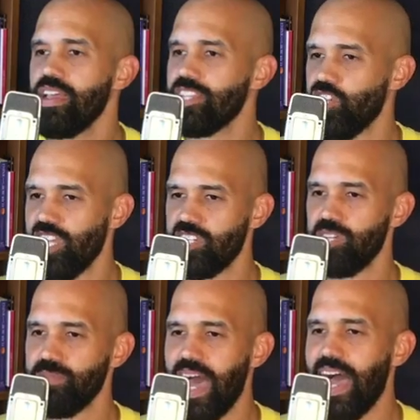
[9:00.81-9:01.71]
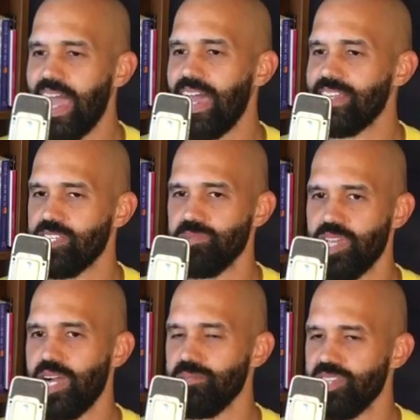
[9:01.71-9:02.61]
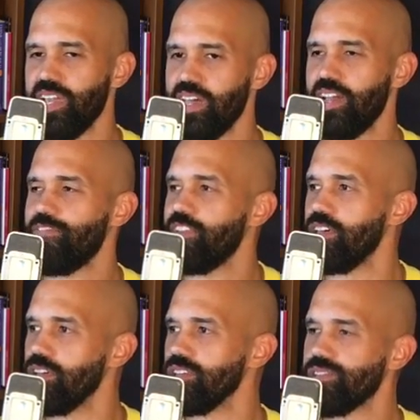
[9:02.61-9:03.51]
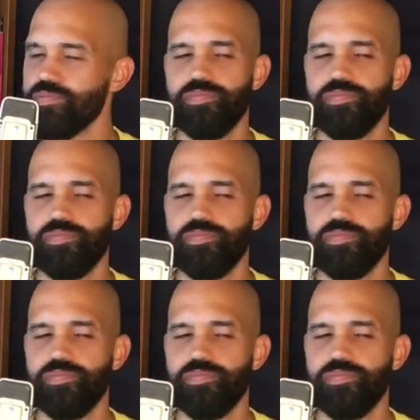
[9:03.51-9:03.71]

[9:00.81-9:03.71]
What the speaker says: Change up the hi-hat sometimes, see how that feels.